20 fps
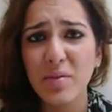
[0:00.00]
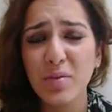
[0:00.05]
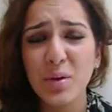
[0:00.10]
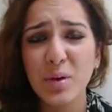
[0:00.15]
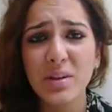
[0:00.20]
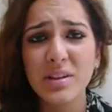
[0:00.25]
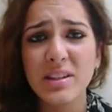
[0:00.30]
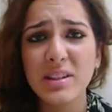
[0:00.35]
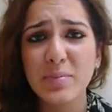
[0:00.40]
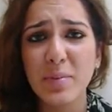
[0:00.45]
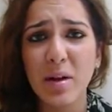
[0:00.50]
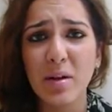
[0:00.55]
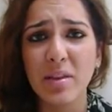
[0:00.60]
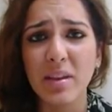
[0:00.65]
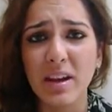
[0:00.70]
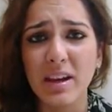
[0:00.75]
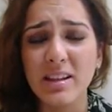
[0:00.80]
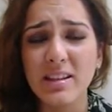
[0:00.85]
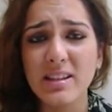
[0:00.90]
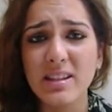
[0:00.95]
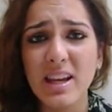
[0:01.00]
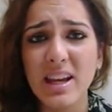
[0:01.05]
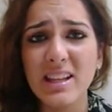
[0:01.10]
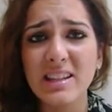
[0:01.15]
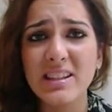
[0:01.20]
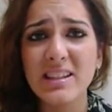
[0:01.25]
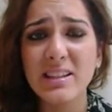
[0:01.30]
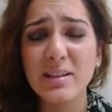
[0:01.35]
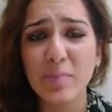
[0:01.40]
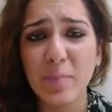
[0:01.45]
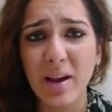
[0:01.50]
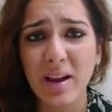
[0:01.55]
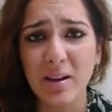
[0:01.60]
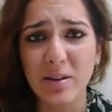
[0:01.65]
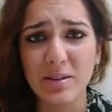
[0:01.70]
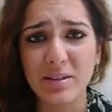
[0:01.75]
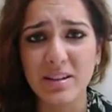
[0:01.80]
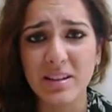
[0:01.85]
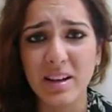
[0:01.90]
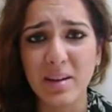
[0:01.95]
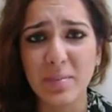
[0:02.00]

if you could smell this, it smells,